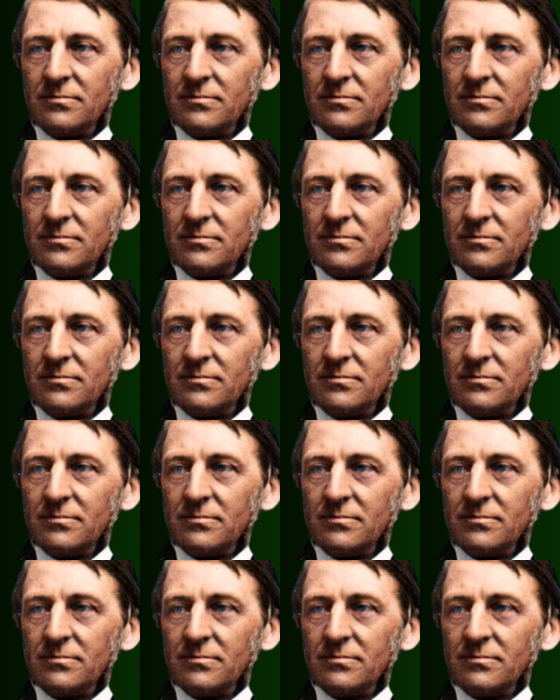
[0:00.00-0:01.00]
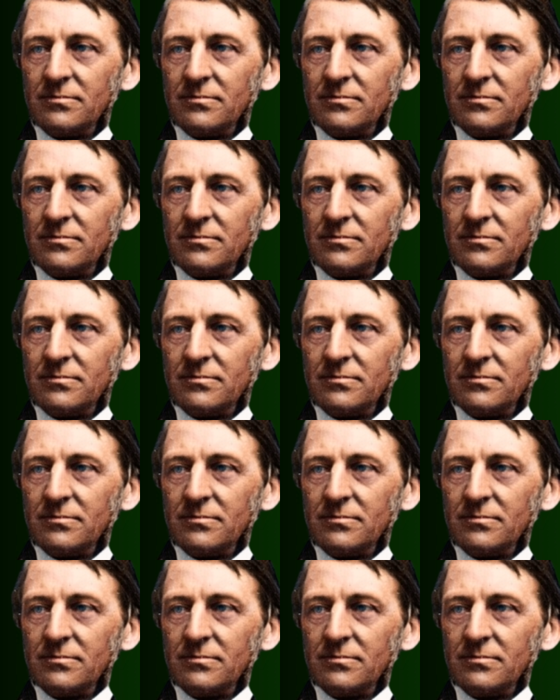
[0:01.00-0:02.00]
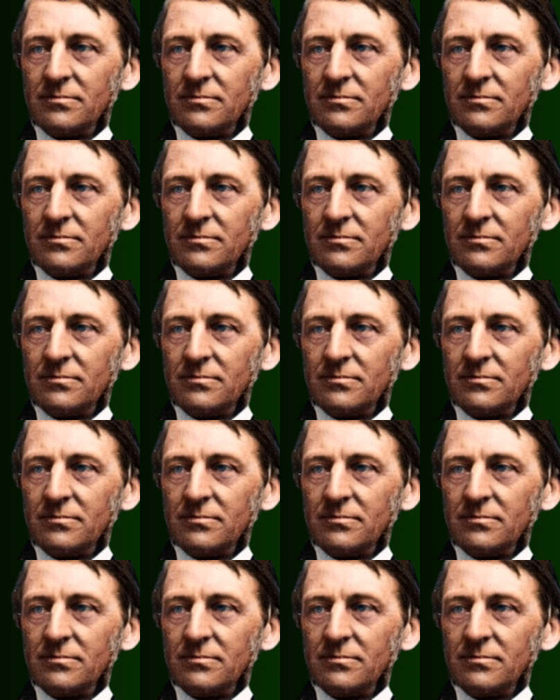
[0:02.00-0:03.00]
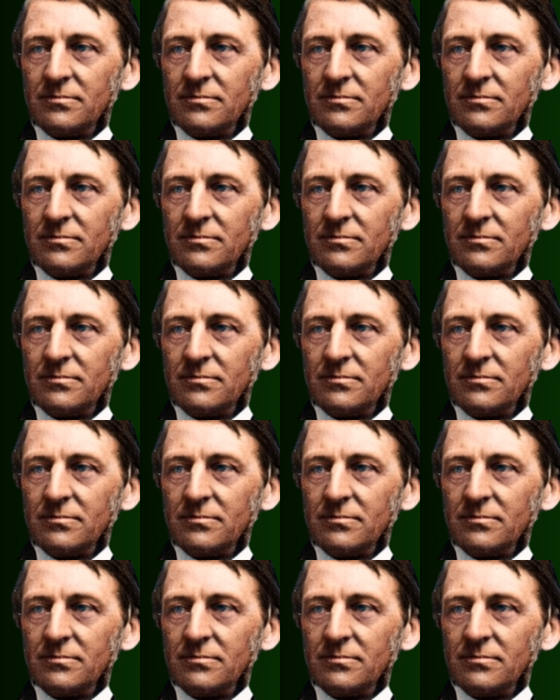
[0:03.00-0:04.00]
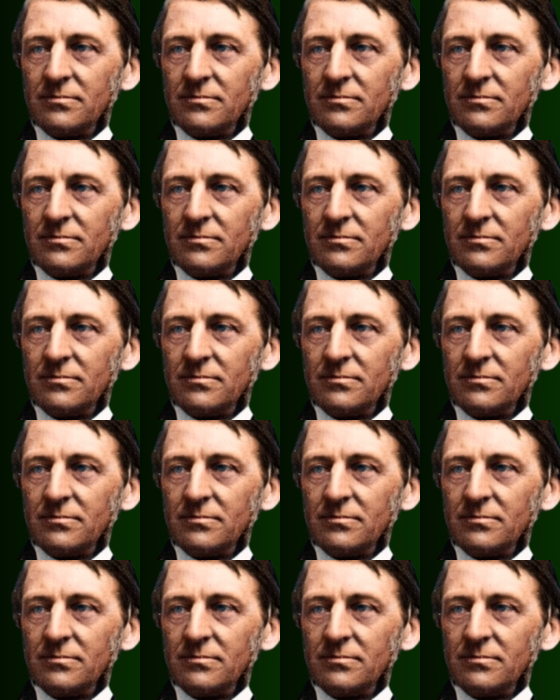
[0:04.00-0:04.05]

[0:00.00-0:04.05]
This is a still picture; no speech is visible.